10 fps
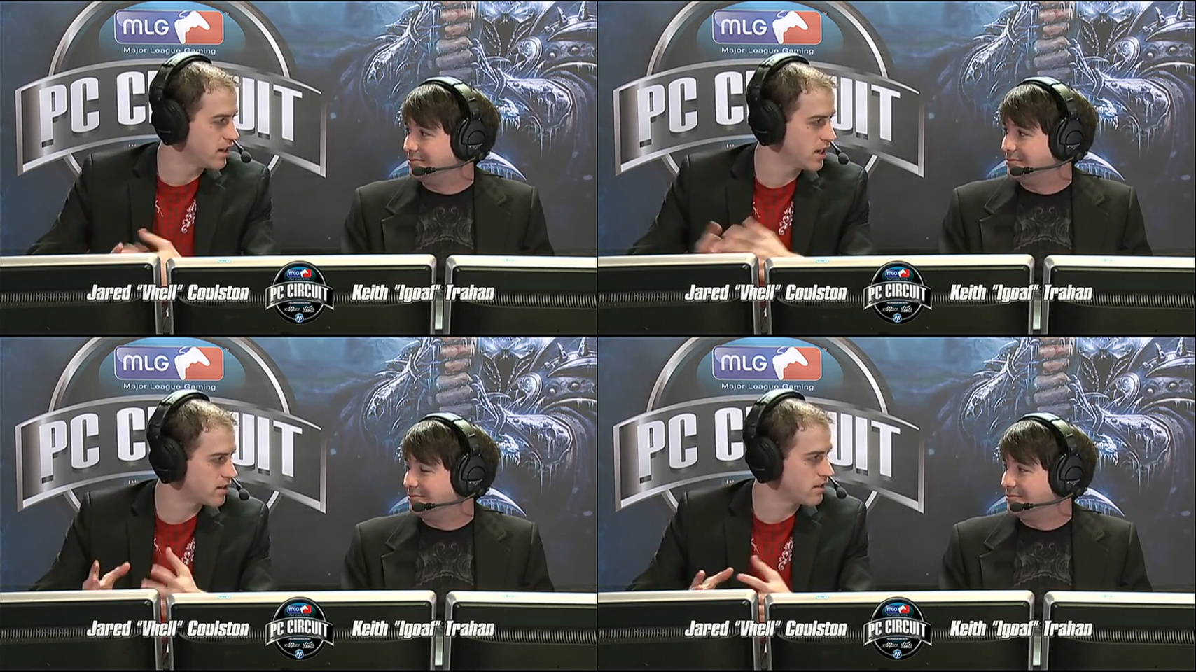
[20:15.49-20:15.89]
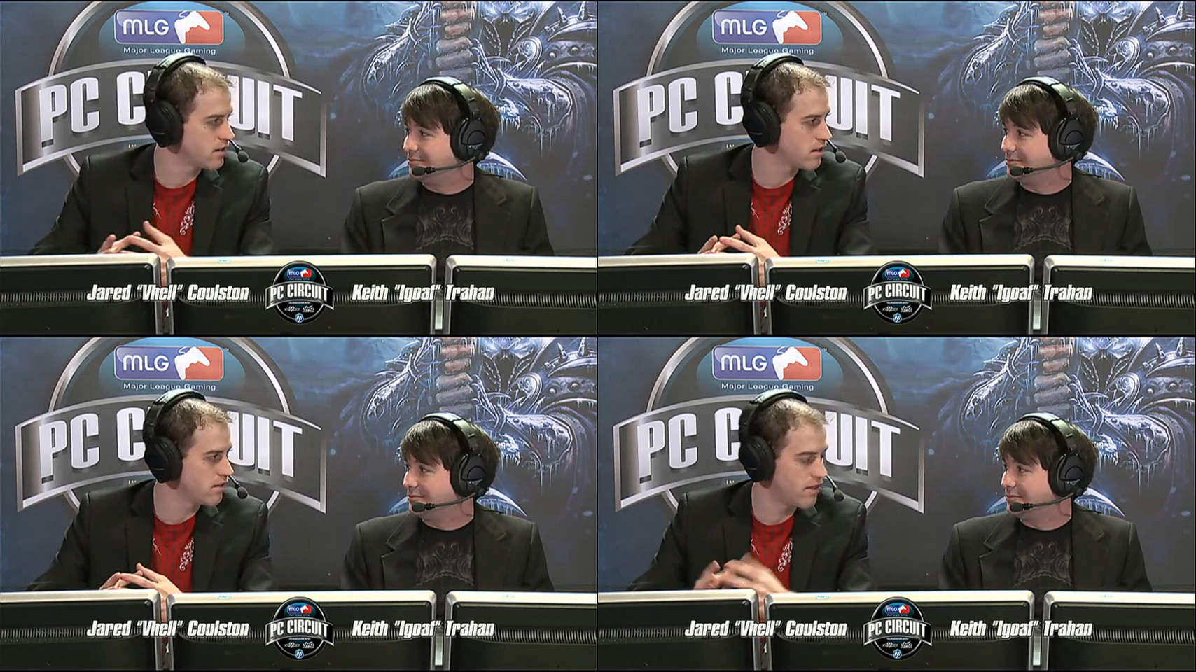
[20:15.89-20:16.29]
Speaker 1: It isn't
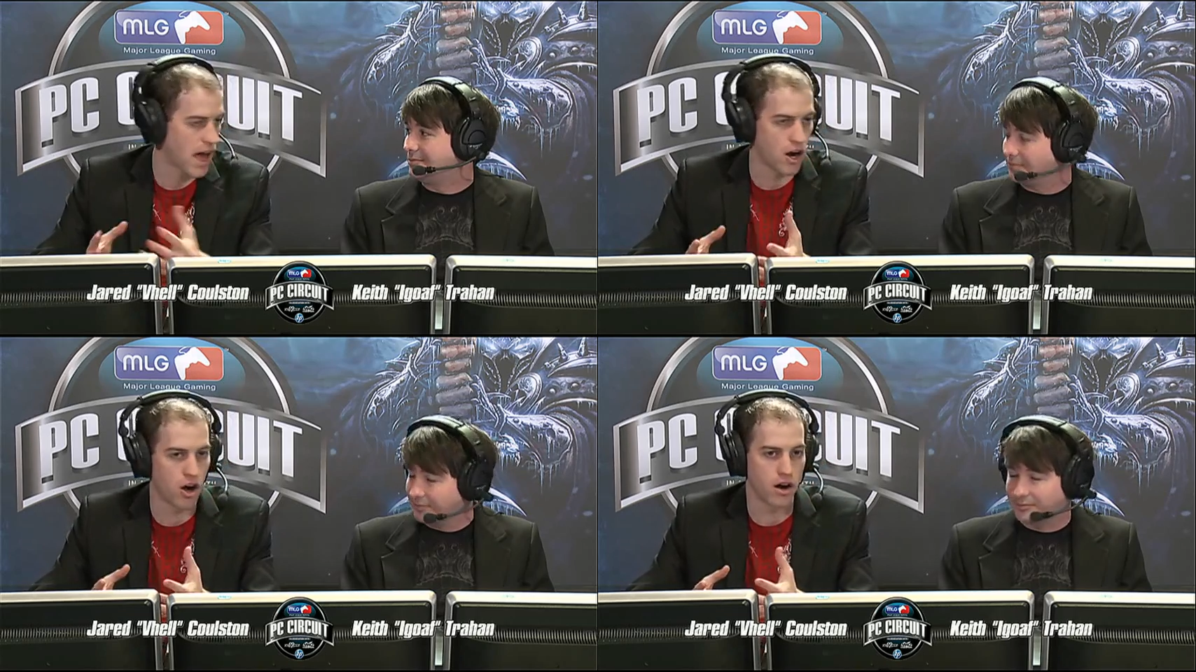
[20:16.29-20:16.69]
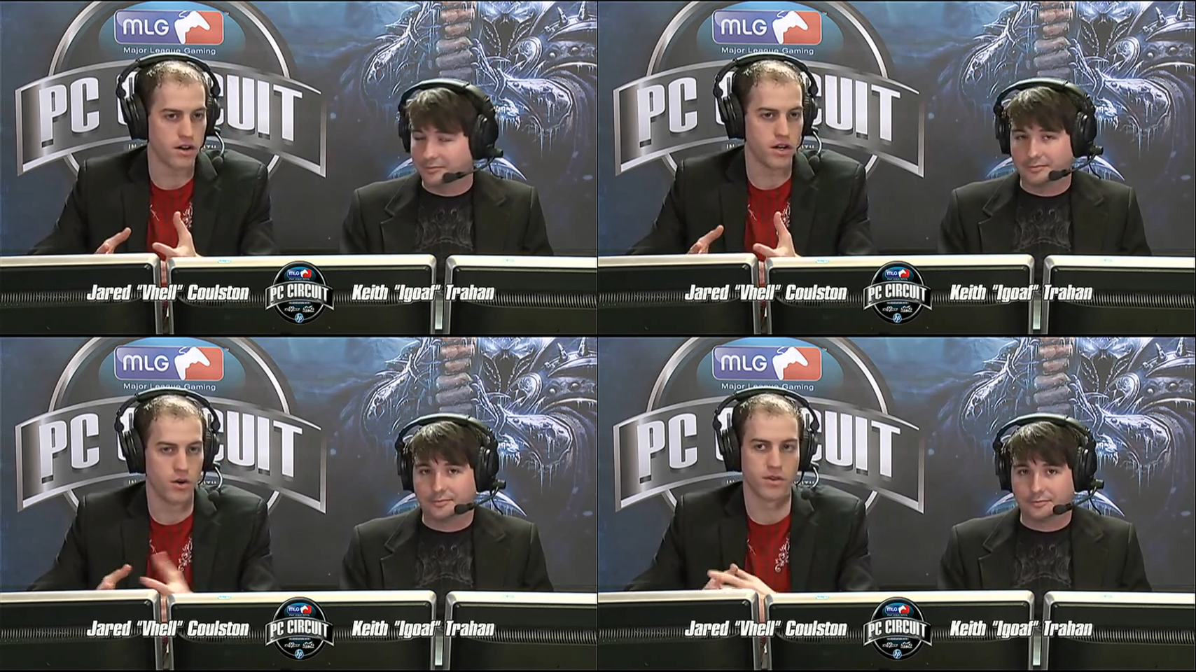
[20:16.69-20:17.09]
that
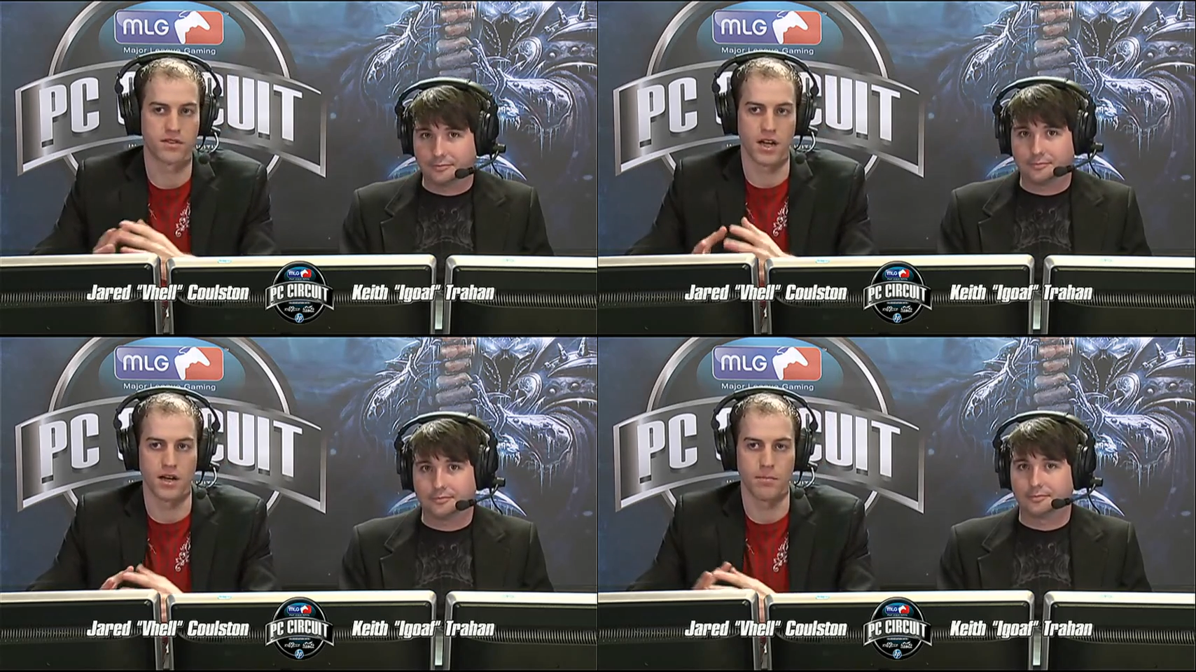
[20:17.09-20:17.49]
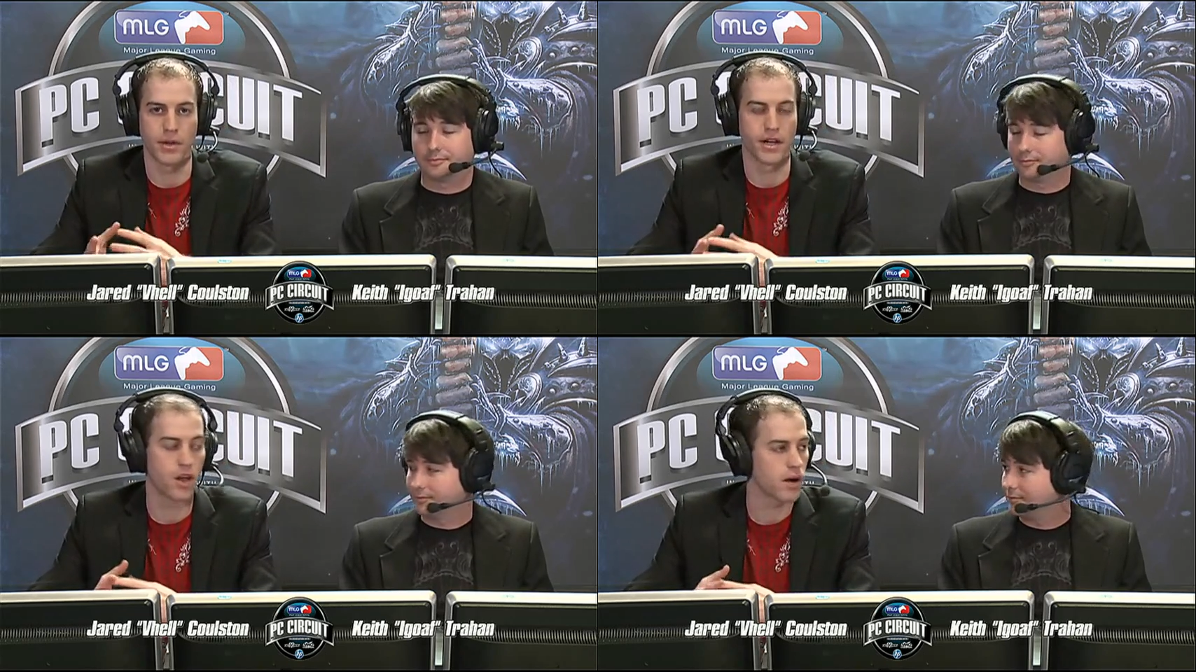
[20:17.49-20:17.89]
hard. You know it's going to
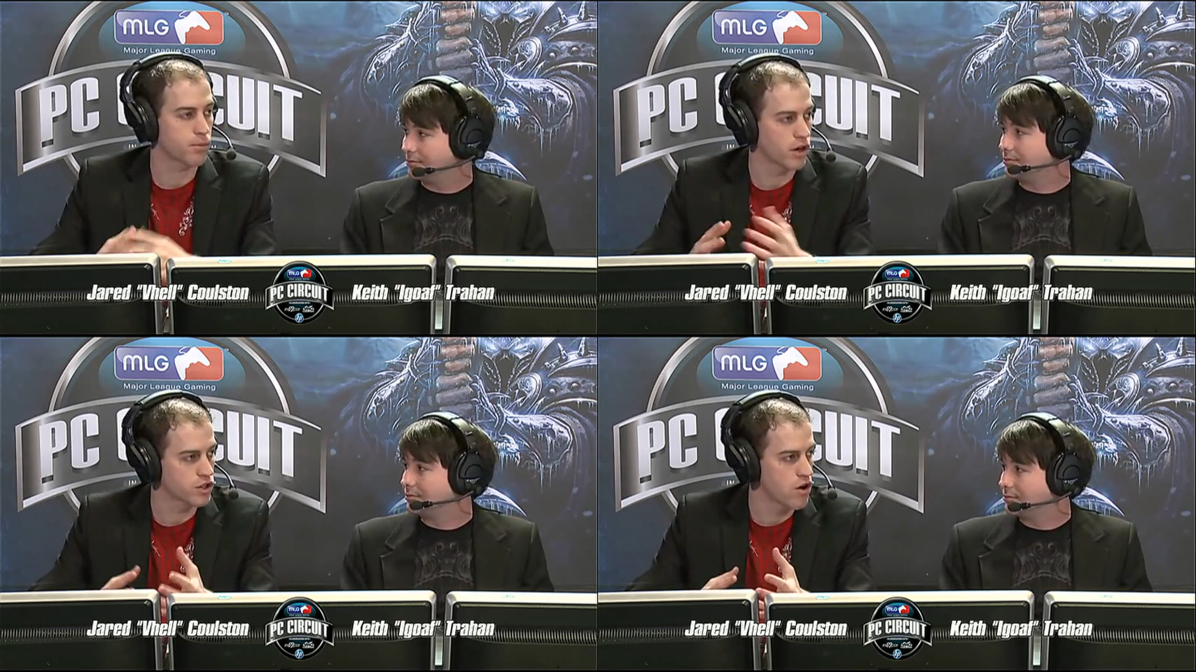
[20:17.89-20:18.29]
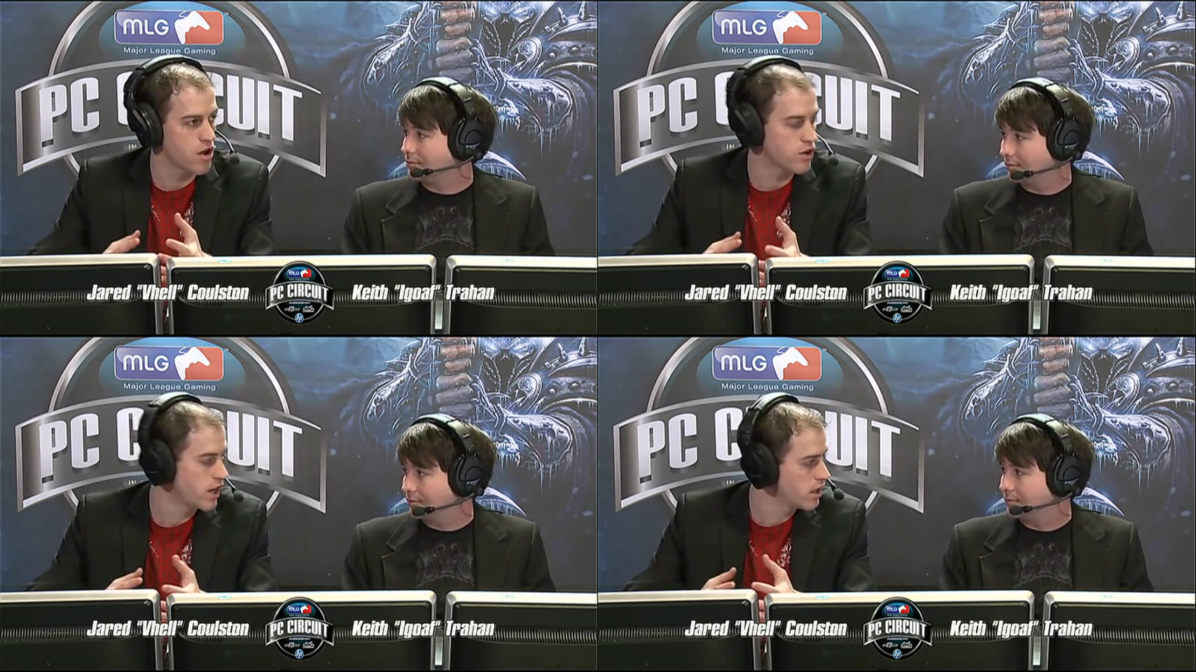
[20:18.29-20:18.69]
play a lot of pressure
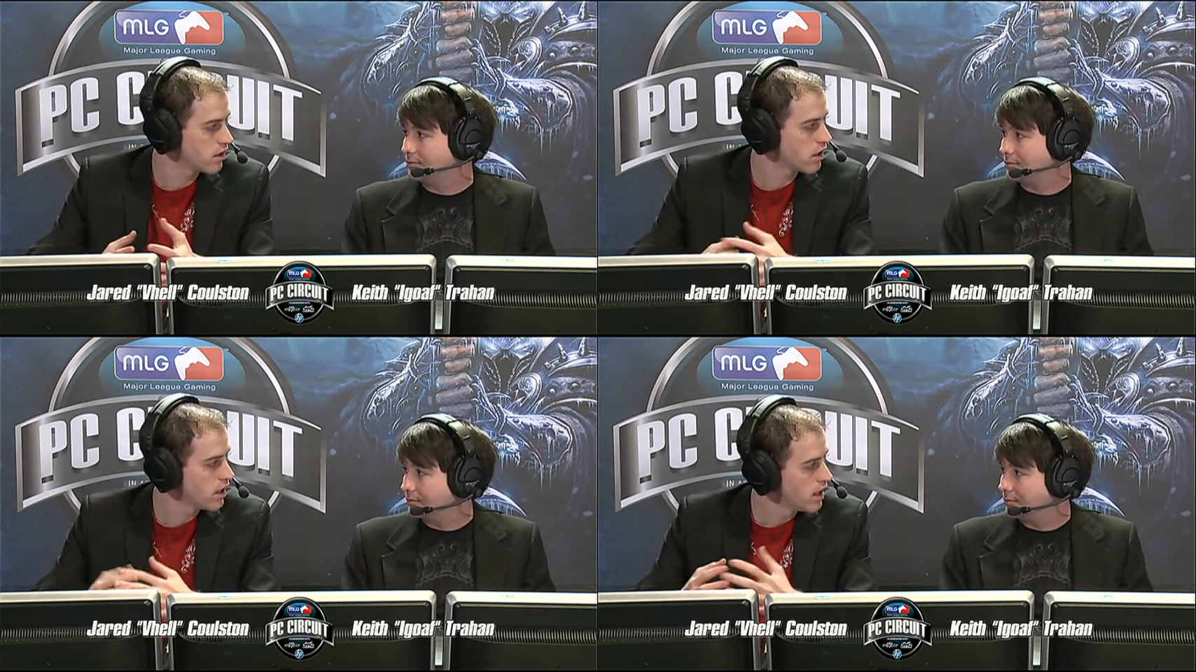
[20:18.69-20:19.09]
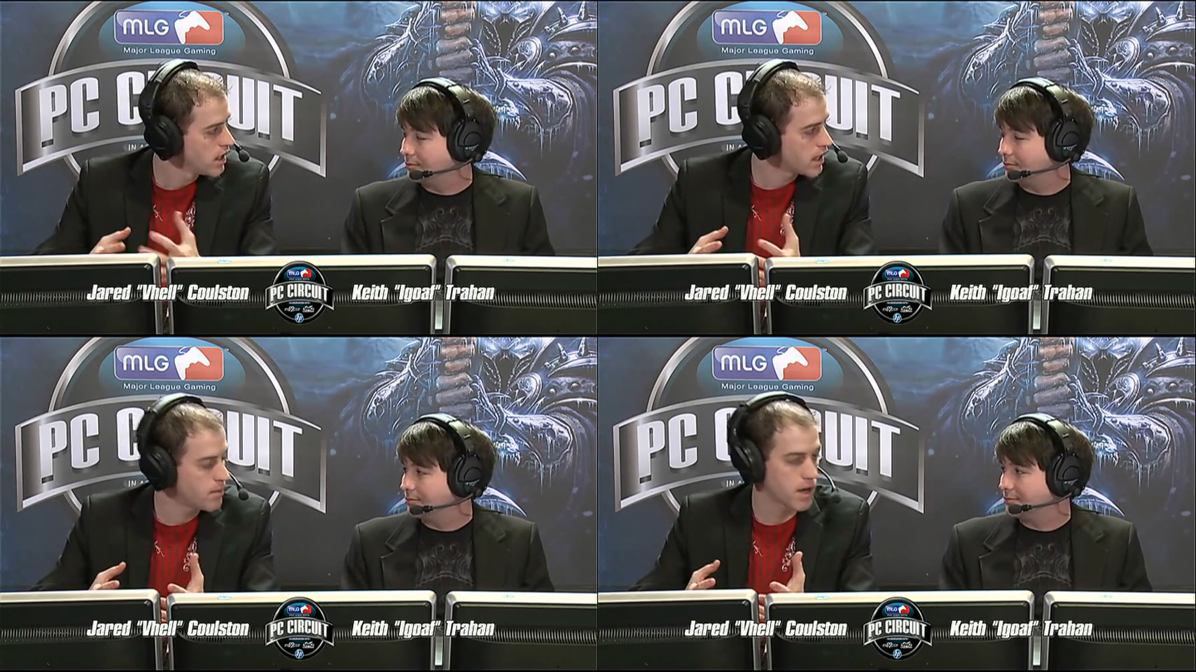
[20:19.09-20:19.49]
on your healer,
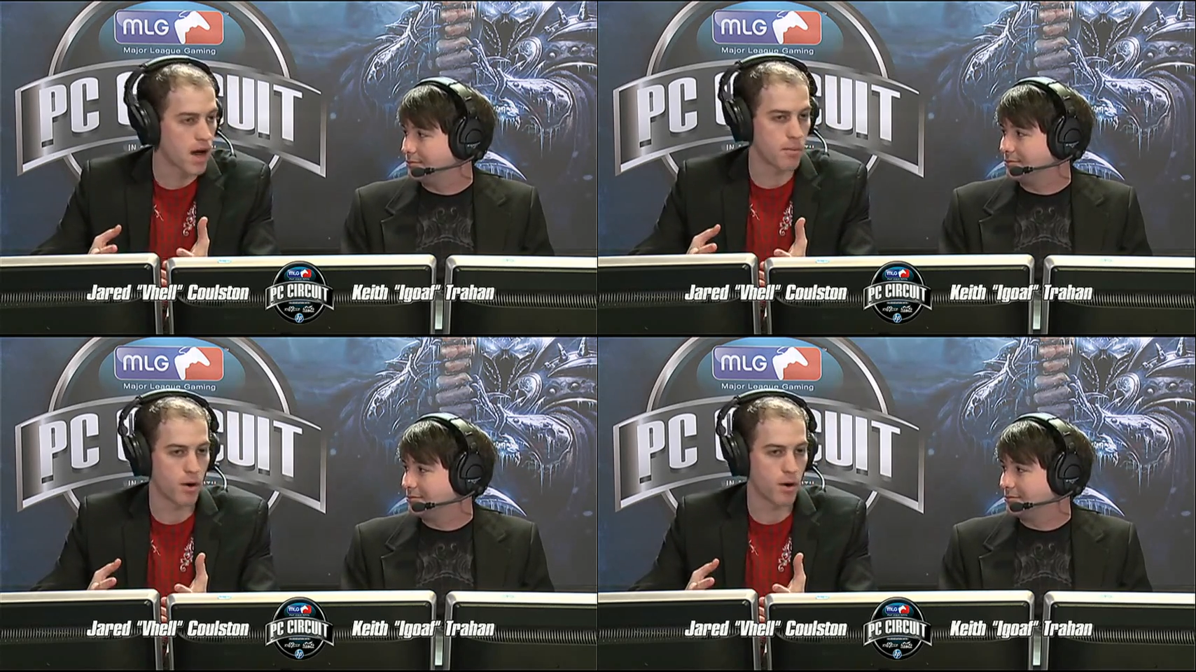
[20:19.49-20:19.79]
keeping up